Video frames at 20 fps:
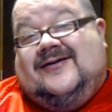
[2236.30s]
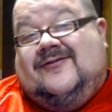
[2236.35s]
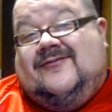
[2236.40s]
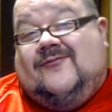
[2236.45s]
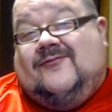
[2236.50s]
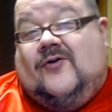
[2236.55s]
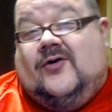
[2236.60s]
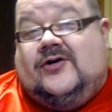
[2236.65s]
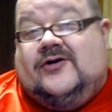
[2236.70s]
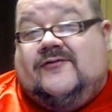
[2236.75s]

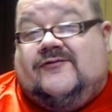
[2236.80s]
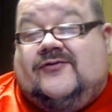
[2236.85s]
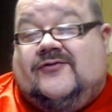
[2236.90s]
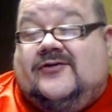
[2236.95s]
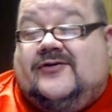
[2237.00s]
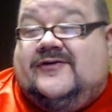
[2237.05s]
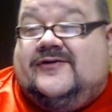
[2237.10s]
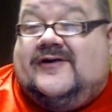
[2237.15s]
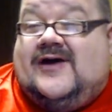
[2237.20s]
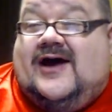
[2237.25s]

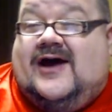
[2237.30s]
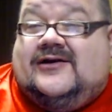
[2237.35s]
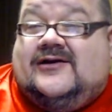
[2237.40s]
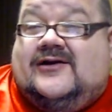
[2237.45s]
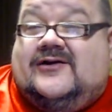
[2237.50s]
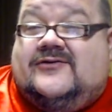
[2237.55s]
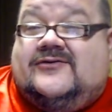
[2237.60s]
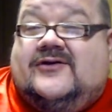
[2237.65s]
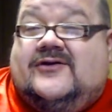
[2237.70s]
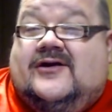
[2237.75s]
Wonderful as that
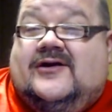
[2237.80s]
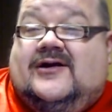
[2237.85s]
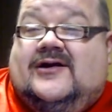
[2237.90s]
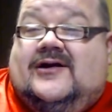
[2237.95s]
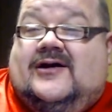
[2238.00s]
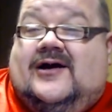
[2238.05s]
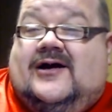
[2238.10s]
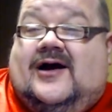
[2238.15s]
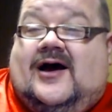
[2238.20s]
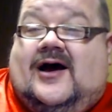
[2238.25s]
is.
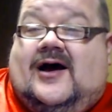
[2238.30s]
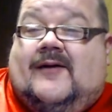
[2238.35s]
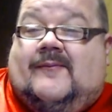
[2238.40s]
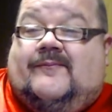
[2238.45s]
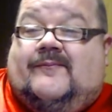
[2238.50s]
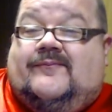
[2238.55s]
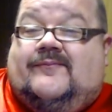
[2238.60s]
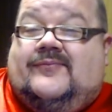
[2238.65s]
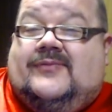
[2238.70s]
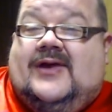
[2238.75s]
Uh,
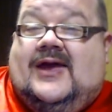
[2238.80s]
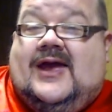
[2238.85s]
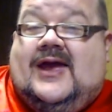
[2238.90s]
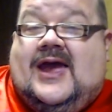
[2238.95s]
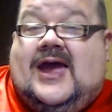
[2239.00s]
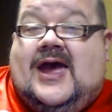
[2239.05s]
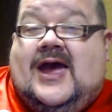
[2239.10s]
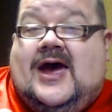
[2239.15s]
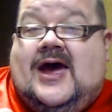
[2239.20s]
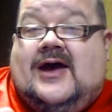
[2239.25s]

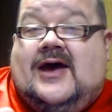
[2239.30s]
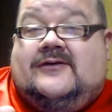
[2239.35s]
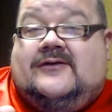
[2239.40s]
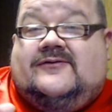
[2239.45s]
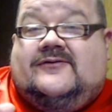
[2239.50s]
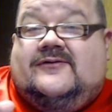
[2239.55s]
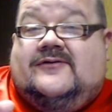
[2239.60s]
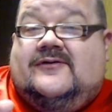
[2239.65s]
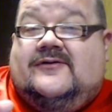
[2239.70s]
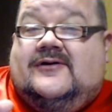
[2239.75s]
and
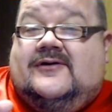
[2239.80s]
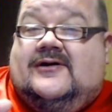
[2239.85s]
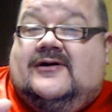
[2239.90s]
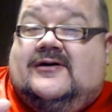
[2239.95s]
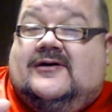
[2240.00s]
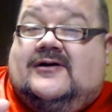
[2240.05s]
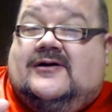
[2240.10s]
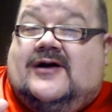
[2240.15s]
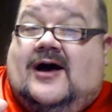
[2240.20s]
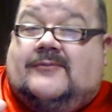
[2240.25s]

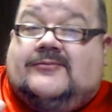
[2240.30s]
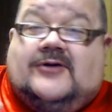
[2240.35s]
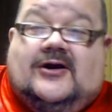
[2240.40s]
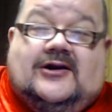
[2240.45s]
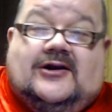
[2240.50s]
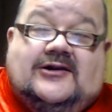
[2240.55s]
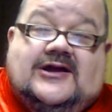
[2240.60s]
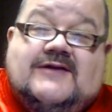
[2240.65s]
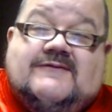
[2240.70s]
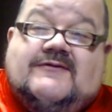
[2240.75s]
I'm going
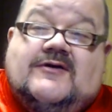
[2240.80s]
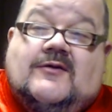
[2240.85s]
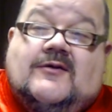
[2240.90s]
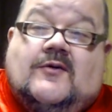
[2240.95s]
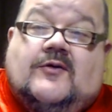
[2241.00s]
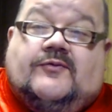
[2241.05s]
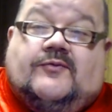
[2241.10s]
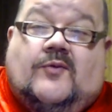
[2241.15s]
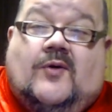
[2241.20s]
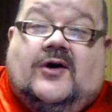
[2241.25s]
to leave you
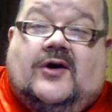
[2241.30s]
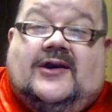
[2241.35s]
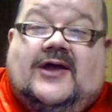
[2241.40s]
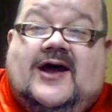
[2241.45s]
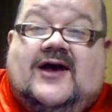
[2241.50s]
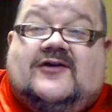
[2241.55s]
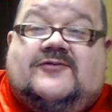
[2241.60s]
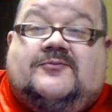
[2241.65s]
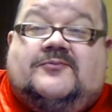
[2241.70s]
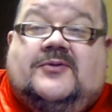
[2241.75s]
with one
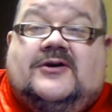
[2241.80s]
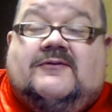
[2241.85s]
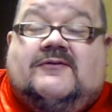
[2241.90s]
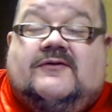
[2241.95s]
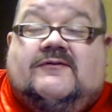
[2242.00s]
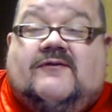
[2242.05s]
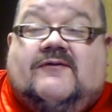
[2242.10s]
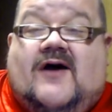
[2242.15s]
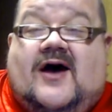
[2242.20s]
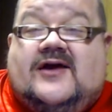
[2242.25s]
last bit of
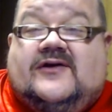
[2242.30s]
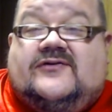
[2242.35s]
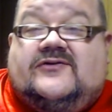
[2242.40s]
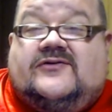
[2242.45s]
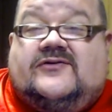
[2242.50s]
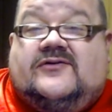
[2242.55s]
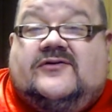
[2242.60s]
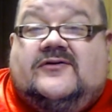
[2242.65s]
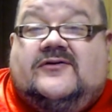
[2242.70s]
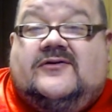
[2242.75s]

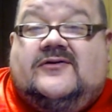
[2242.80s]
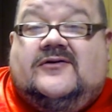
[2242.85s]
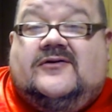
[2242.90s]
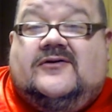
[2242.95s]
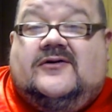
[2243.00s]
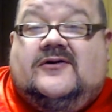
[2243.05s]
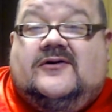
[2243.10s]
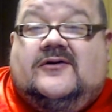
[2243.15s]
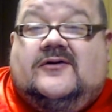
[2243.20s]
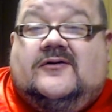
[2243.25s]
advice.
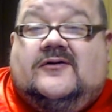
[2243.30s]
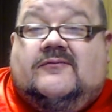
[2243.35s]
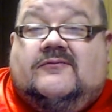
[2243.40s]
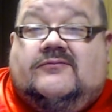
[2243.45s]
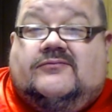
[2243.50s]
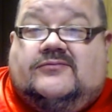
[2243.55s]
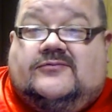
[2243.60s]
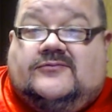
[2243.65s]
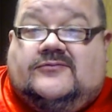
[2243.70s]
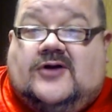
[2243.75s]

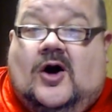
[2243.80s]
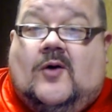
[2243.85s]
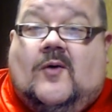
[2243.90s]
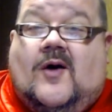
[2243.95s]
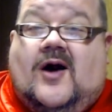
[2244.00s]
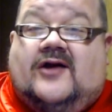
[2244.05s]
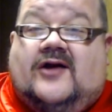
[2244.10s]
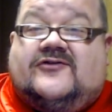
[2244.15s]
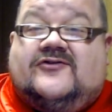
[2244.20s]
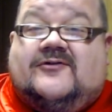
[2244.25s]
Go
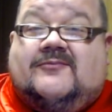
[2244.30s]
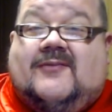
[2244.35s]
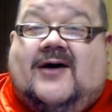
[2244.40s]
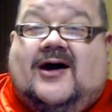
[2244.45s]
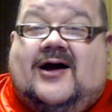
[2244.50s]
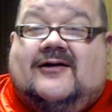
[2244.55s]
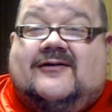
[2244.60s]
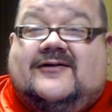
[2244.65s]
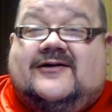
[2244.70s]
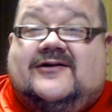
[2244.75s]
watch some
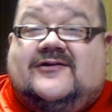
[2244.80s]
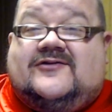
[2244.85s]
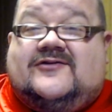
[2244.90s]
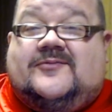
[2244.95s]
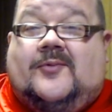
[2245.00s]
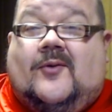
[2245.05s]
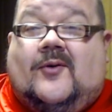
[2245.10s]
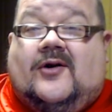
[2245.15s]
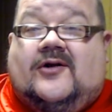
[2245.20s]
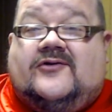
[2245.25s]
minor league
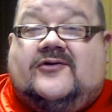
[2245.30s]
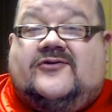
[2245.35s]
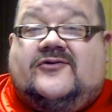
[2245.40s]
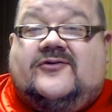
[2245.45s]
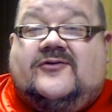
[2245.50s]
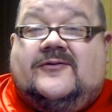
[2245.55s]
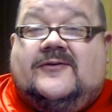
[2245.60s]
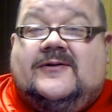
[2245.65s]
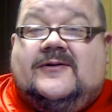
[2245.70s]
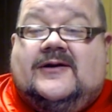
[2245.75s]

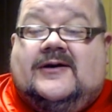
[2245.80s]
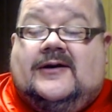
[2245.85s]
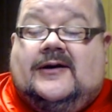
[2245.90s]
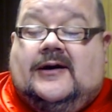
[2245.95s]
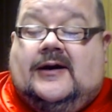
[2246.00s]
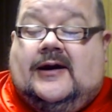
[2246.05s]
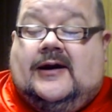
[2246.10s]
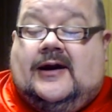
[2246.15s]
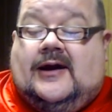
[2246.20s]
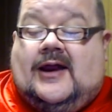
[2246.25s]
sports.
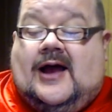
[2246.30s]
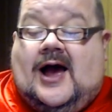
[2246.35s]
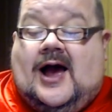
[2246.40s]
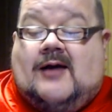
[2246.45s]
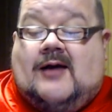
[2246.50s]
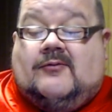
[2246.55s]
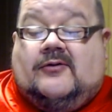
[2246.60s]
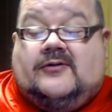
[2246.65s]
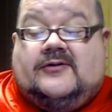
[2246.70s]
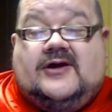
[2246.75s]
And I
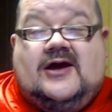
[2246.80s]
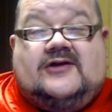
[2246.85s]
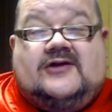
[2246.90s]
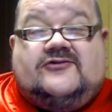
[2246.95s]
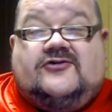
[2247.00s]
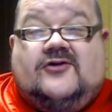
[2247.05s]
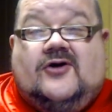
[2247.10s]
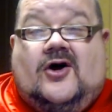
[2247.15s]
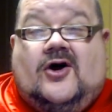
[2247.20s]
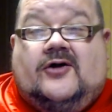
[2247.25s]
will
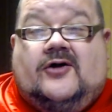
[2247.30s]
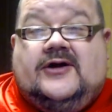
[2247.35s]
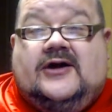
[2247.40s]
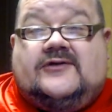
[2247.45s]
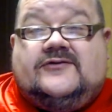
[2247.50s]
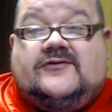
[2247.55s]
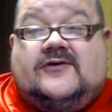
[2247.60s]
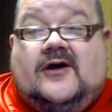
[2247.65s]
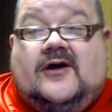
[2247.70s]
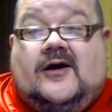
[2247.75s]
catch you all
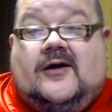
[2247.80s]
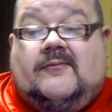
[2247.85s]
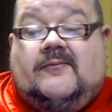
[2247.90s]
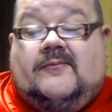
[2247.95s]
next time.